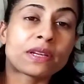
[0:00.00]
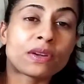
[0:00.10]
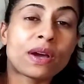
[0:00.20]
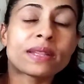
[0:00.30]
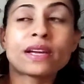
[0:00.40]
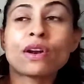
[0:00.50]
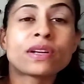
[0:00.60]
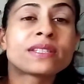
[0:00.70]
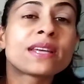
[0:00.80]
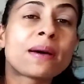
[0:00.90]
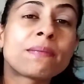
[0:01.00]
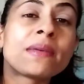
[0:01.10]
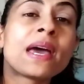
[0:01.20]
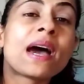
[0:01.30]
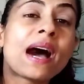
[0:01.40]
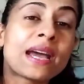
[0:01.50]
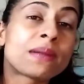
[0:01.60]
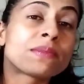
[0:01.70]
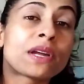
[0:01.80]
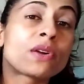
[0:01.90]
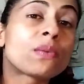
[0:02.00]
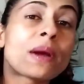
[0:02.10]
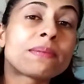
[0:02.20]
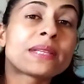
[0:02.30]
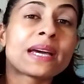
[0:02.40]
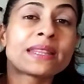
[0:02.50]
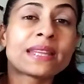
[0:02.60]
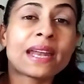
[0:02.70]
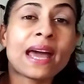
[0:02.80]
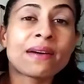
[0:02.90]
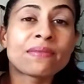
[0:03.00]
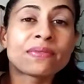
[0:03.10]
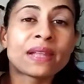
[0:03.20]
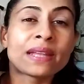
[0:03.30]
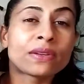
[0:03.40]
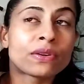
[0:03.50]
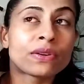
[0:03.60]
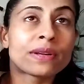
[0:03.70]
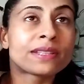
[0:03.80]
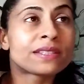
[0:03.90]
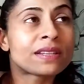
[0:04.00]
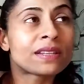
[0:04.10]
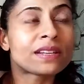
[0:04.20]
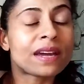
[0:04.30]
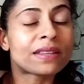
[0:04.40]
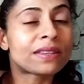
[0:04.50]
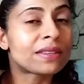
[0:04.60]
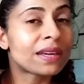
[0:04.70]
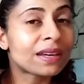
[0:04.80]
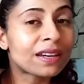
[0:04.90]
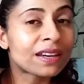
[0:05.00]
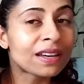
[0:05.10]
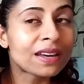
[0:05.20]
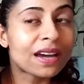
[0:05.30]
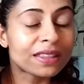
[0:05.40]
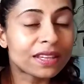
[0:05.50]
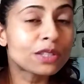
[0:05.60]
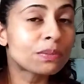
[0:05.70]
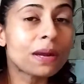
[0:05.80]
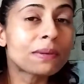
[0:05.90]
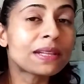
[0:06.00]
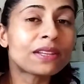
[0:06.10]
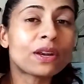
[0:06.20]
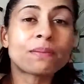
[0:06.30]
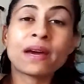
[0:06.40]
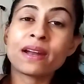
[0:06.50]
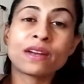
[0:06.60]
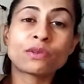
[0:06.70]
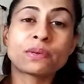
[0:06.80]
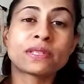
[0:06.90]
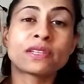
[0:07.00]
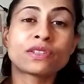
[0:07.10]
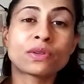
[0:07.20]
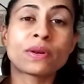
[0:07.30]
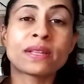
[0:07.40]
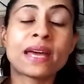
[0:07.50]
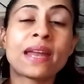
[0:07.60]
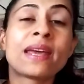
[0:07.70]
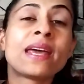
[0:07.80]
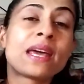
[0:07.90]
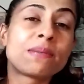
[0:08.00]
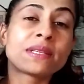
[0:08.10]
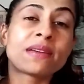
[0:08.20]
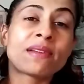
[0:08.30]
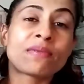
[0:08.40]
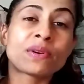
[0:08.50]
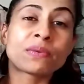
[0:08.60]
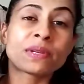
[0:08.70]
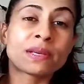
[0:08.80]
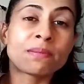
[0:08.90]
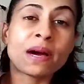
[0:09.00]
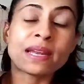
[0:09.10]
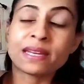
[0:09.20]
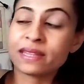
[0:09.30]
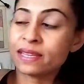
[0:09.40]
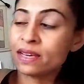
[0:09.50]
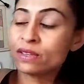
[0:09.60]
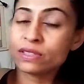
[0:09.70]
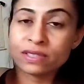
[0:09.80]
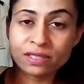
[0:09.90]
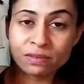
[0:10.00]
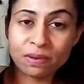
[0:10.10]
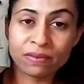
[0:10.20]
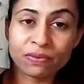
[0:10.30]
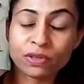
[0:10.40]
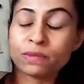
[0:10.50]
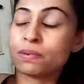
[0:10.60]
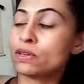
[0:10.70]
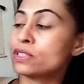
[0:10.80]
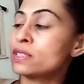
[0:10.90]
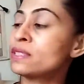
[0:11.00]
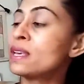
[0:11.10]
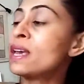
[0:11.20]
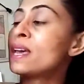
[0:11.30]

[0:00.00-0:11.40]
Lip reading: There are some items on her website that have leather and such. I think it's probably leather. I'm not 100% sure on that because I never really bought anything else. This is my first purchase.